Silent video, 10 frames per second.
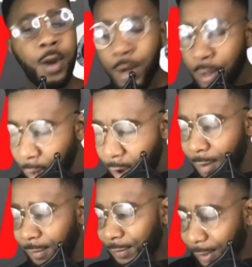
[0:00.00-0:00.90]
Not
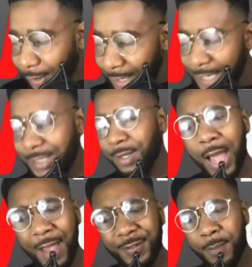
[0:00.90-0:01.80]
the least that
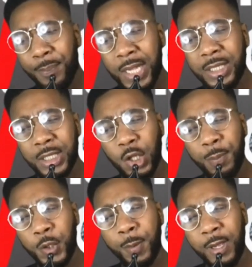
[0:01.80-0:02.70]
hasn't been to the
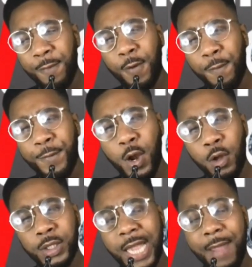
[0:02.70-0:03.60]
WWE for a very
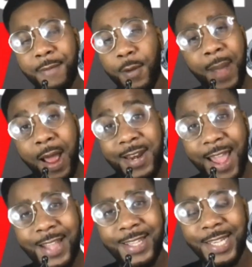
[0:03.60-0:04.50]
long time, for about
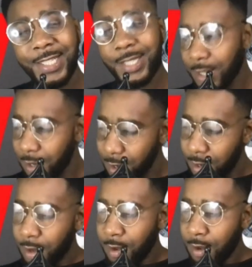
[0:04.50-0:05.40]
9 years.
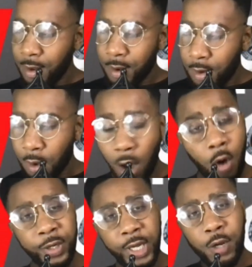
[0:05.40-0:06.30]

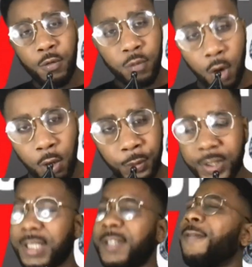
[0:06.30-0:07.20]
Cody
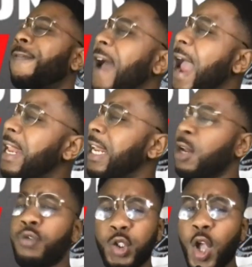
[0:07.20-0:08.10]
Rhodes finally
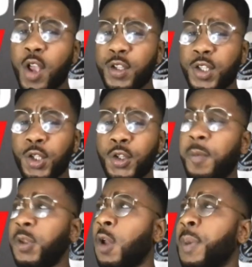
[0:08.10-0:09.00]
returned to the
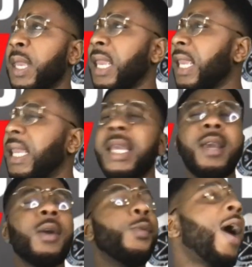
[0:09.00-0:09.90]
WWE.
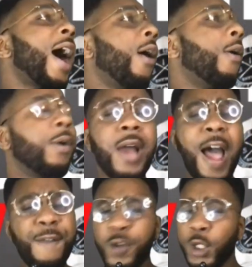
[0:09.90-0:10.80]
Wow.
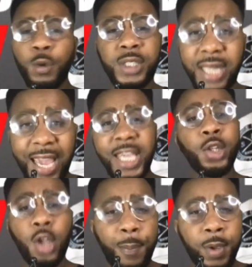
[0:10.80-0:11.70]
I thought you was in
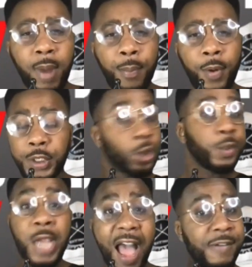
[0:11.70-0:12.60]
AEW, my brother. So
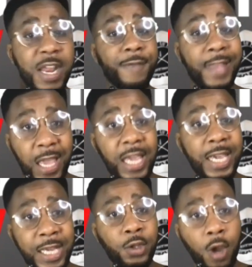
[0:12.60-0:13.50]
you have left
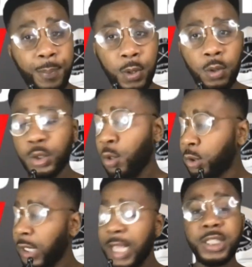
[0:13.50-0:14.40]
AEW. So
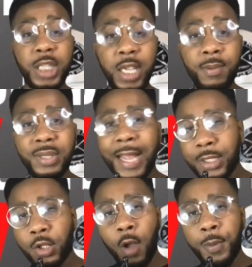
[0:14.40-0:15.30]
it seems like
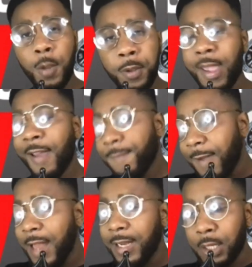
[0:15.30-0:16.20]
WWE have
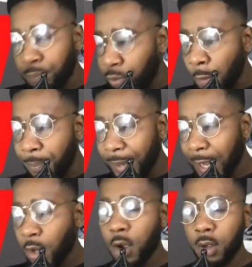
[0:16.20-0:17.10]
finally brought back
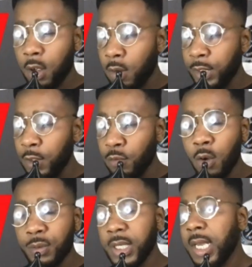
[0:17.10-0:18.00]
Cody
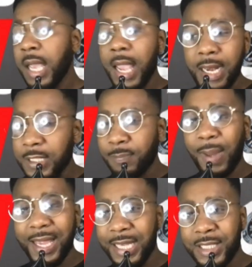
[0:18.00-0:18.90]
Rhodes, and he's
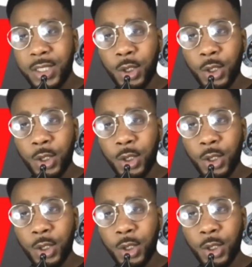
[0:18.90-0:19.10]
back into the